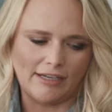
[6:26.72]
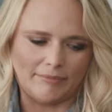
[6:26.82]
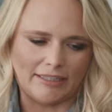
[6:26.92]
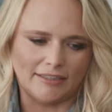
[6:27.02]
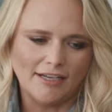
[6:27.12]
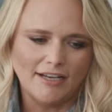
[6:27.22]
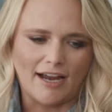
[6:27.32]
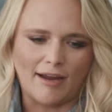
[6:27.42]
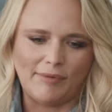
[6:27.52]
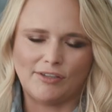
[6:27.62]
it. I mean,
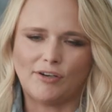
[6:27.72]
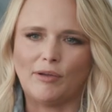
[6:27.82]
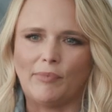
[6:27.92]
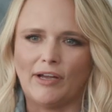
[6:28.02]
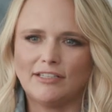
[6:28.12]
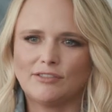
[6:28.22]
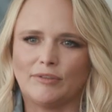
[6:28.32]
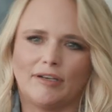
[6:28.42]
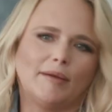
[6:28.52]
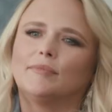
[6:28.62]
I'm either on a bus
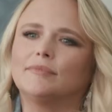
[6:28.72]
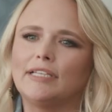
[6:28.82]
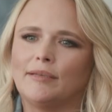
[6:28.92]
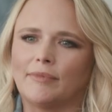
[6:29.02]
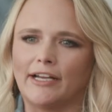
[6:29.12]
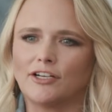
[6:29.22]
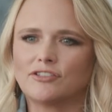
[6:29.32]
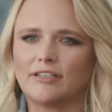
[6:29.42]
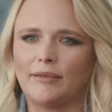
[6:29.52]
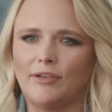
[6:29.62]
or I'm in my
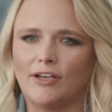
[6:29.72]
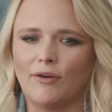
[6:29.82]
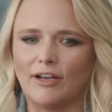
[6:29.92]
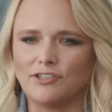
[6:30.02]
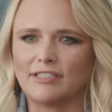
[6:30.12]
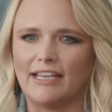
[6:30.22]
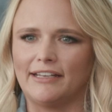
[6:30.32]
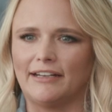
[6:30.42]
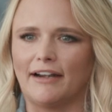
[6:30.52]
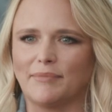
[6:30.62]
Airstream, you know, I just can't
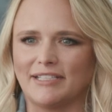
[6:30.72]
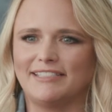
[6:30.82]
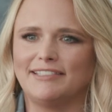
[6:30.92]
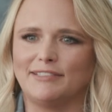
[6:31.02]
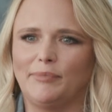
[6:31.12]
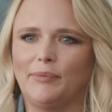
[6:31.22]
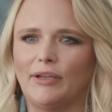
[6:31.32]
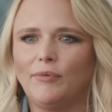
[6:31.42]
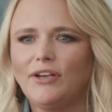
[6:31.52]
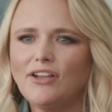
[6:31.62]
get out of my system. People are
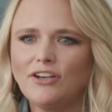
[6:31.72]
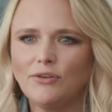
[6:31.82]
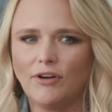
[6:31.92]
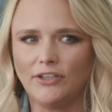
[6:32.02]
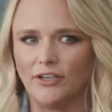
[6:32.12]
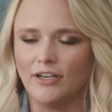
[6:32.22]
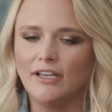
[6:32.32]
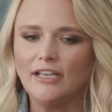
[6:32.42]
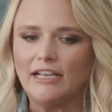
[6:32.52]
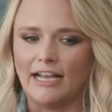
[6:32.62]
like, what are you gonna do on your,
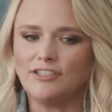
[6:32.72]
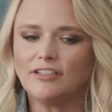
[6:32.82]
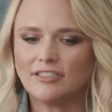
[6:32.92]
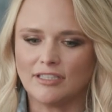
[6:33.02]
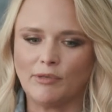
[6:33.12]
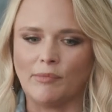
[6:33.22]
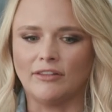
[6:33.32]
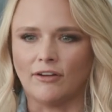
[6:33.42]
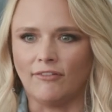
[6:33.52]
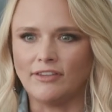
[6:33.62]
I took a summer
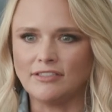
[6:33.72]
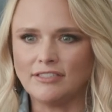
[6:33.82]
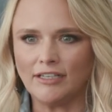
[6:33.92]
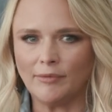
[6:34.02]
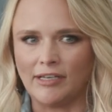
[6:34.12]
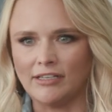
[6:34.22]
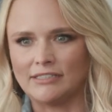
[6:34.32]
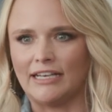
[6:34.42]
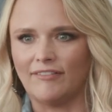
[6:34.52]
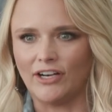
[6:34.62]
month off this year because
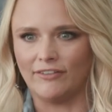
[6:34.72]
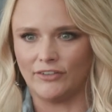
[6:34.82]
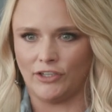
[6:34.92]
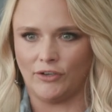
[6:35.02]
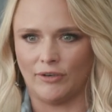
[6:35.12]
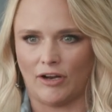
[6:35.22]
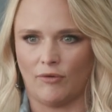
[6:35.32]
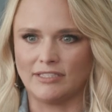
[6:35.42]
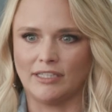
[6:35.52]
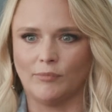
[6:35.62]
I never ever do, and I
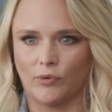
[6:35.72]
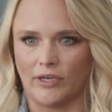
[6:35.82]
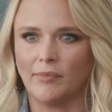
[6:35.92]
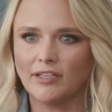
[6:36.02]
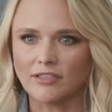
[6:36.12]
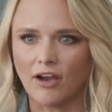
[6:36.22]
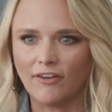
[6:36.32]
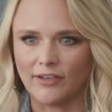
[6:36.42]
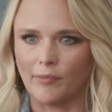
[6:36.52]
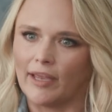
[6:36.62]
always get the boring months
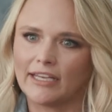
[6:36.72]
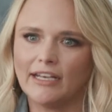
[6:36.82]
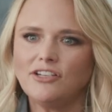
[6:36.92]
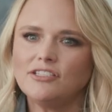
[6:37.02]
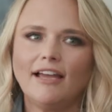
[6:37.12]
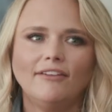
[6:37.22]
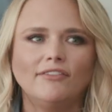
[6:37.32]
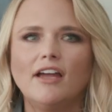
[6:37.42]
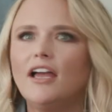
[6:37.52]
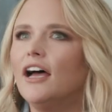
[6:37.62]
off, and I'm like, can I just
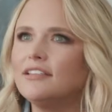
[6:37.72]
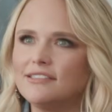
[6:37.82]
have a